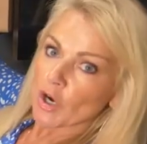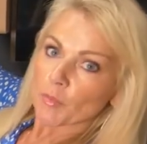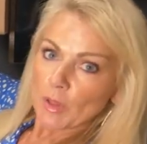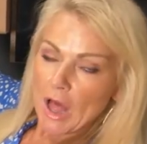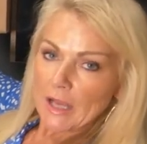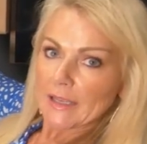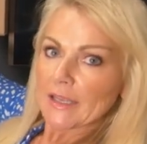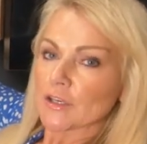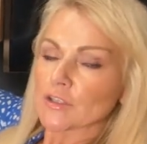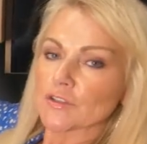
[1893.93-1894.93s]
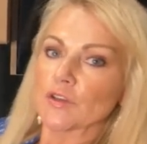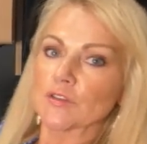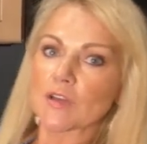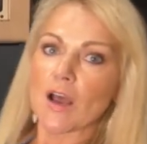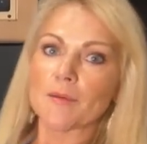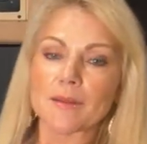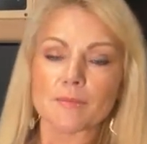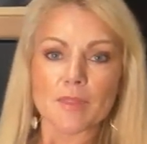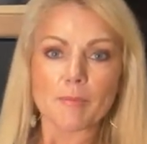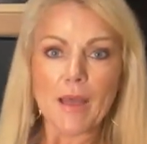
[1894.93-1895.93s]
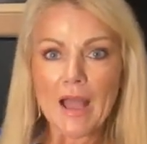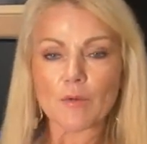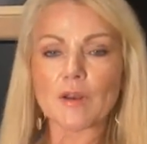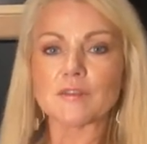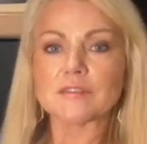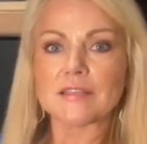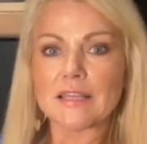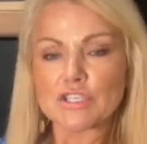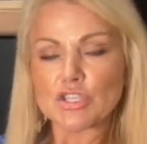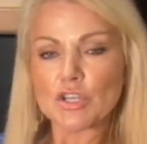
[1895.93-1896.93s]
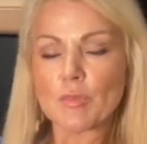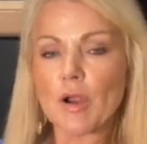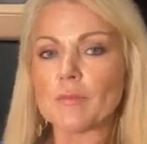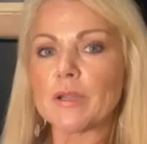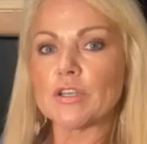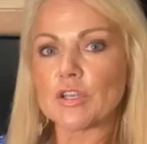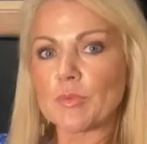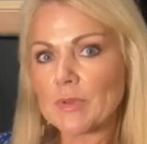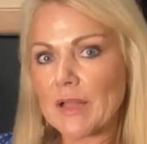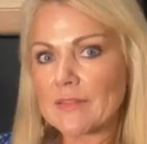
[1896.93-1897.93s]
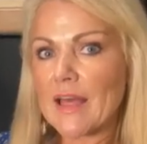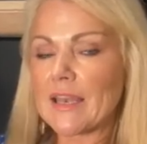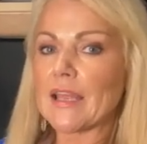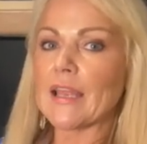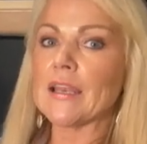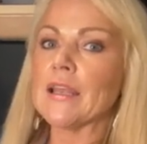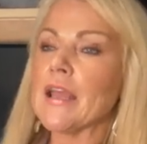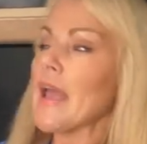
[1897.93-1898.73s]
our block heater. So you saw in the back when I was at the engine compartment, you can plug that in